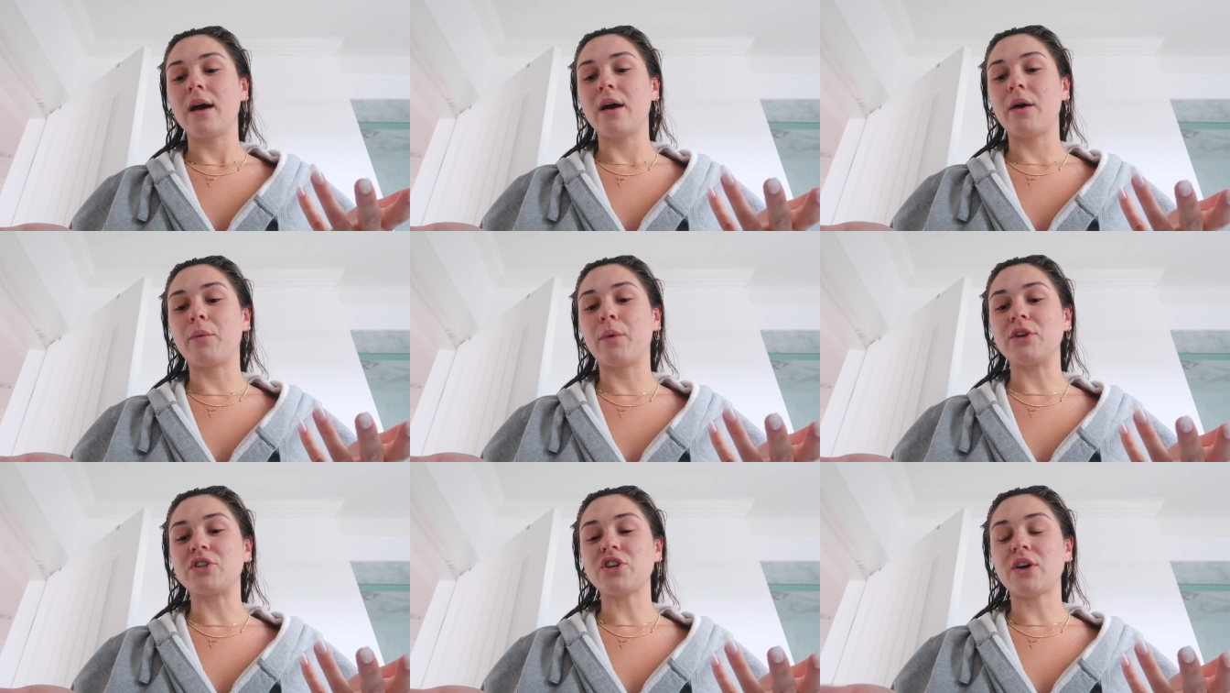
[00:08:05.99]

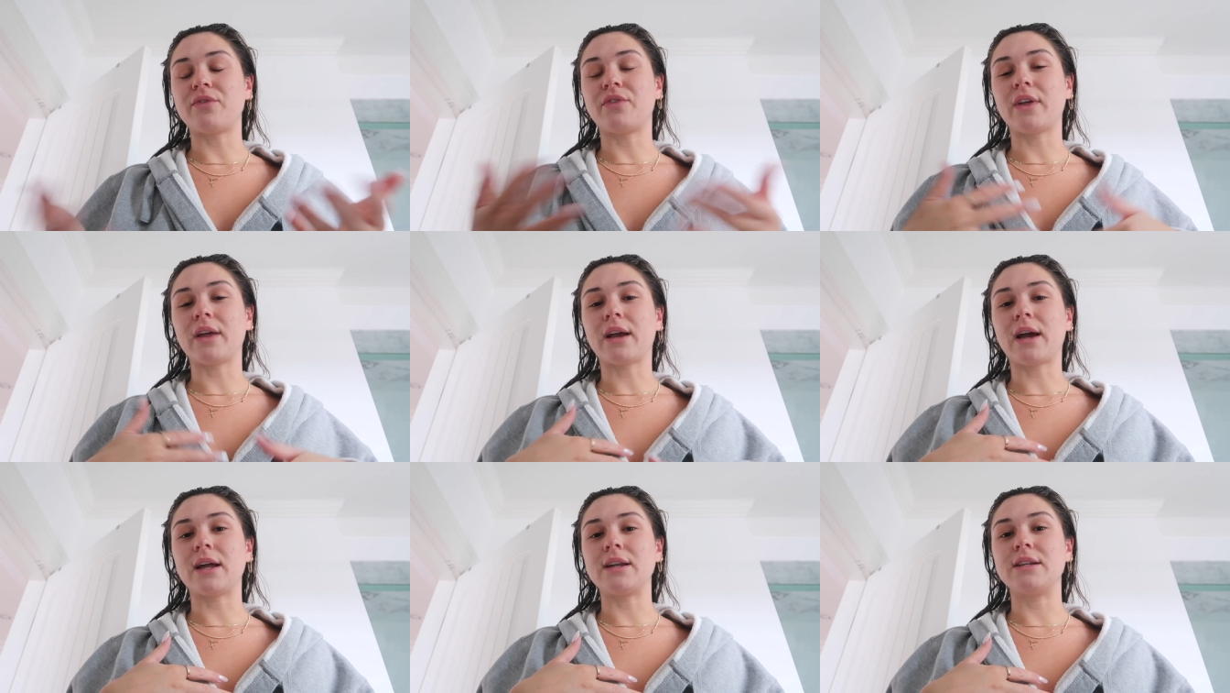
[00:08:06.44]
which I
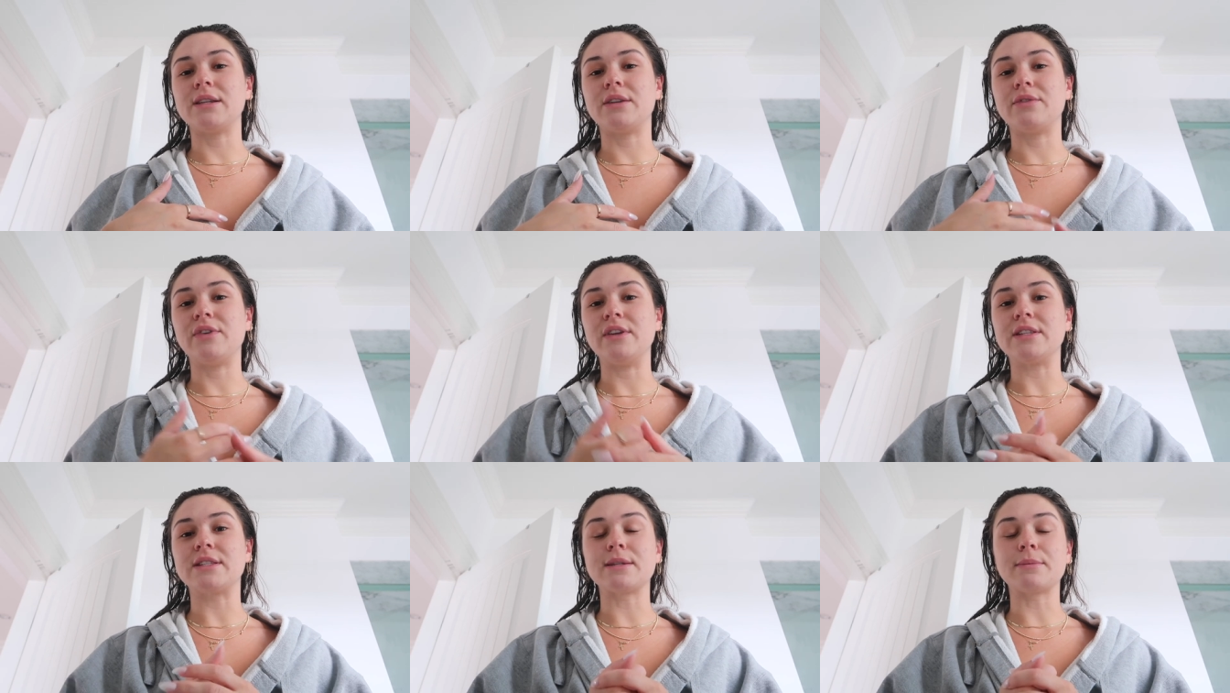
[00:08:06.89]
feel like kind of
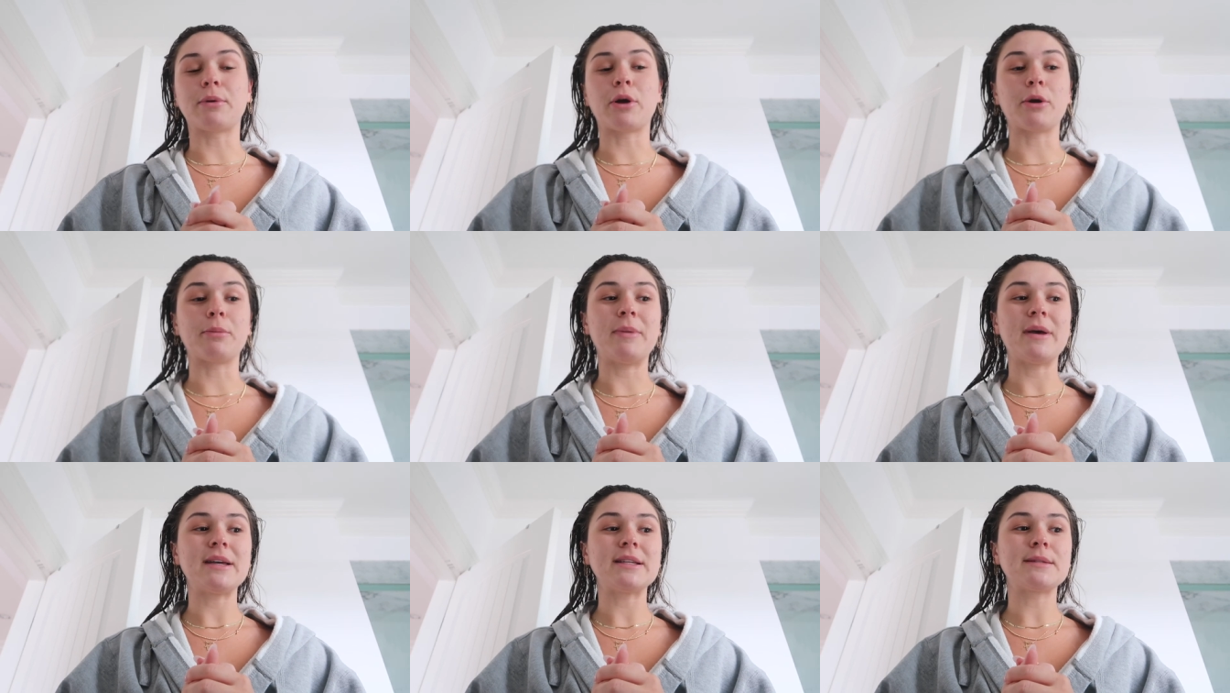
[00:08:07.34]
defeats the
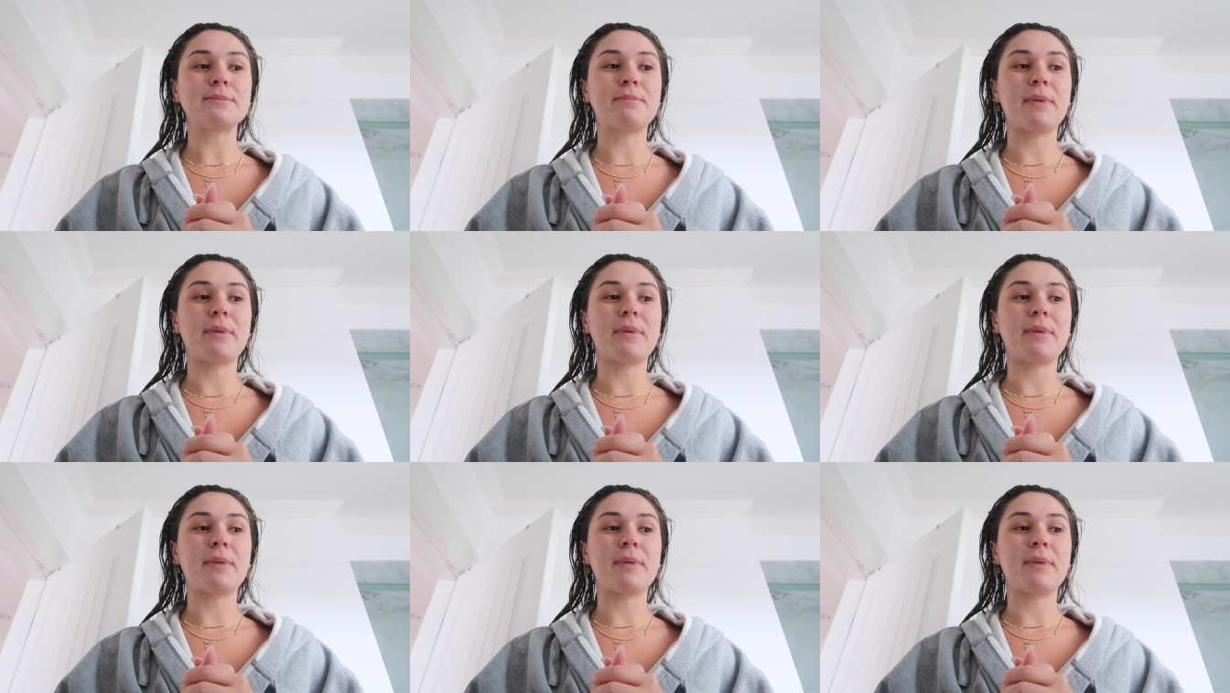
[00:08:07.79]
purpose.